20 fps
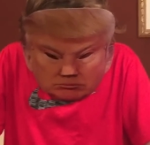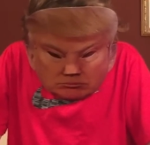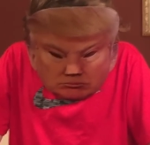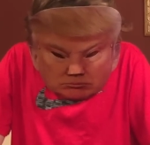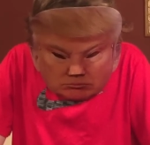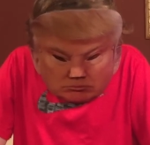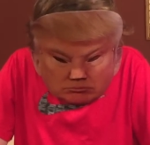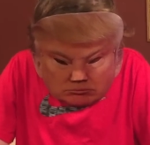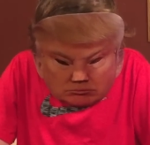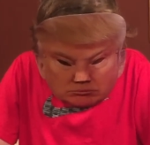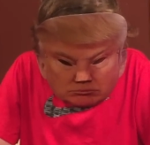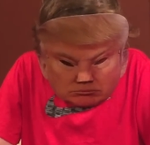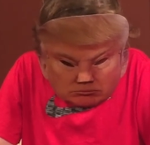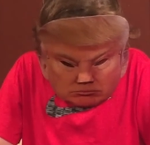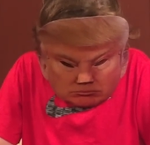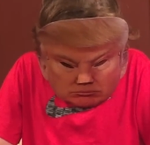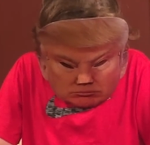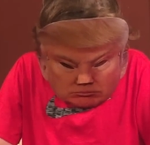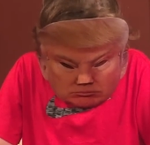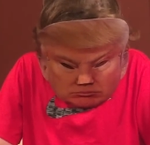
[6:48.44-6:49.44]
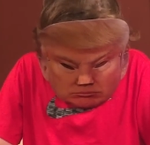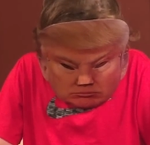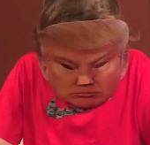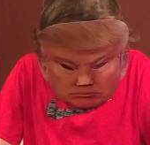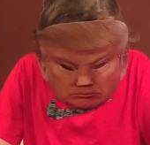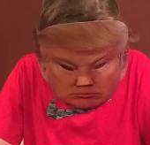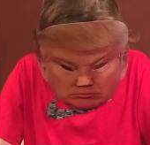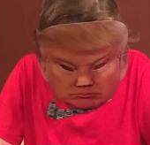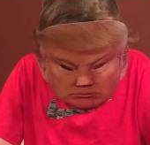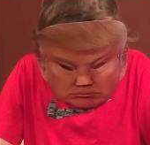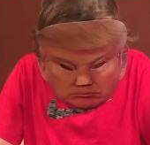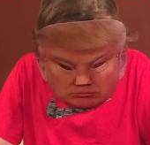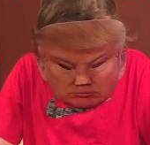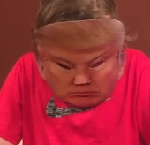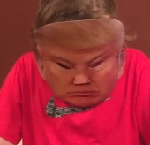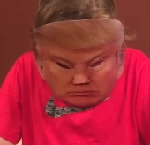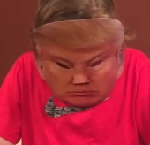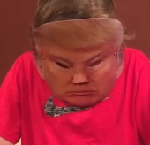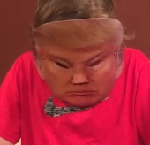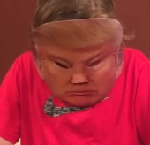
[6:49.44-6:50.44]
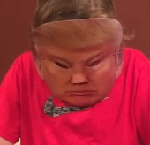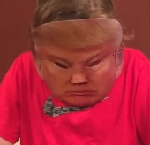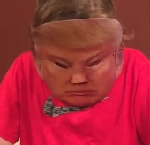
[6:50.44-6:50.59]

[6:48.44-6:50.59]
Nobody speaks.